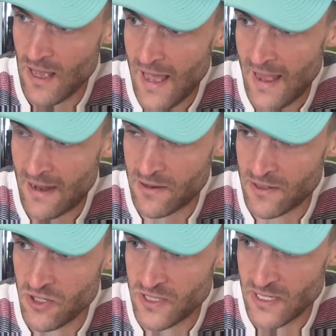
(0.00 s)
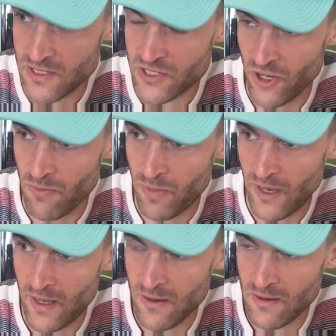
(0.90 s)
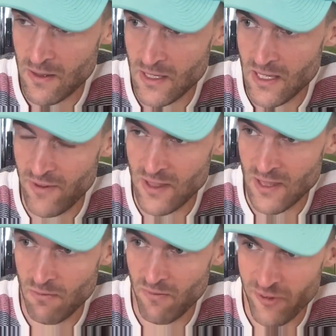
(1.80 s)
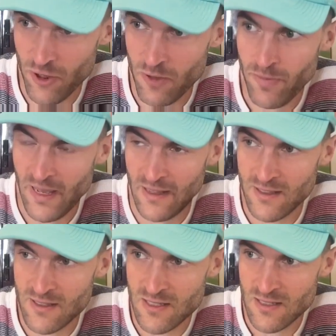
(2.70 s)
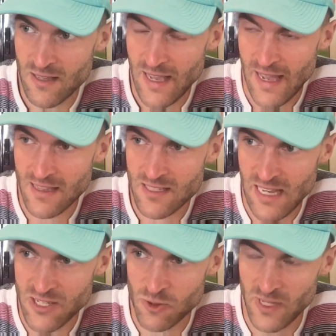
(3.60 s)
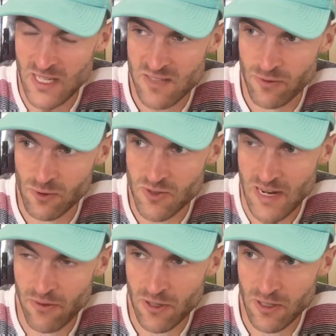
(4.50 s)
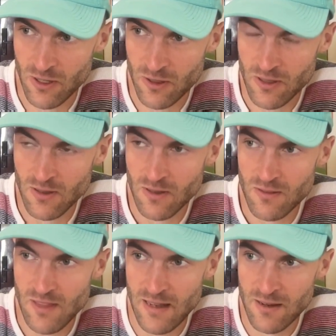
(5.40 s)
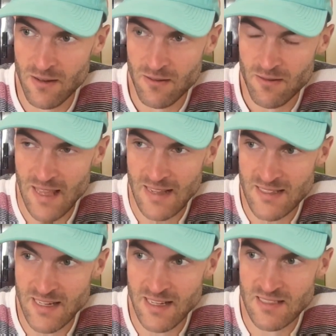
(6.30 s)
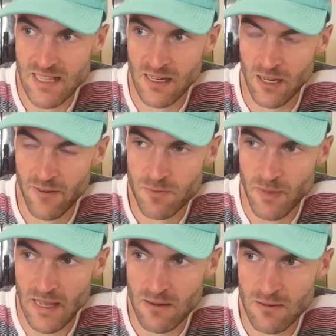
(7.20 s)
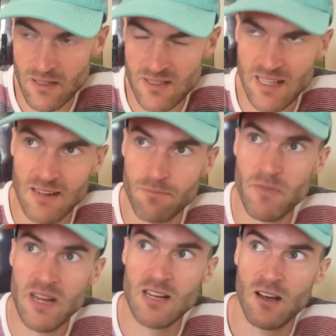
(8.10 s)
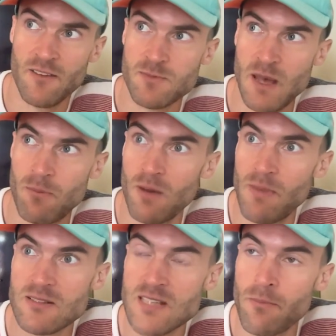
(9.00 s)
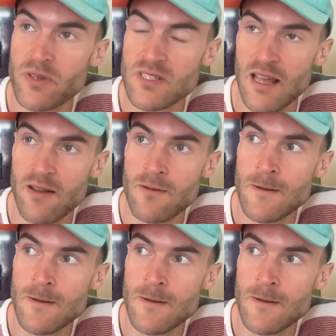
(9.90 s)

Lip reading: and you did so by giving them food pellets at scheduled intervals around the clock, then that did extend lifespan, extended median lifespan by about 10%.